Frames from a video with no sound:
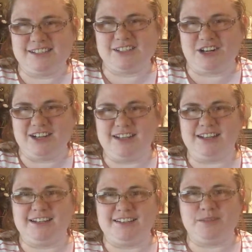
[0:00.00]
started
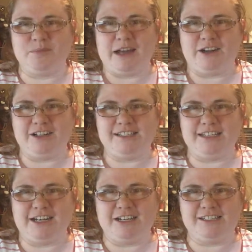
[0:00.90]
getting some batteries
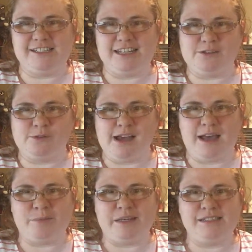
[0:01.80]
in here and seeing what
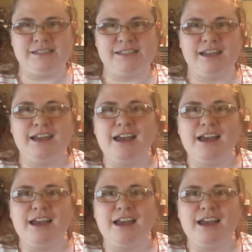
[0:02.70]
happens.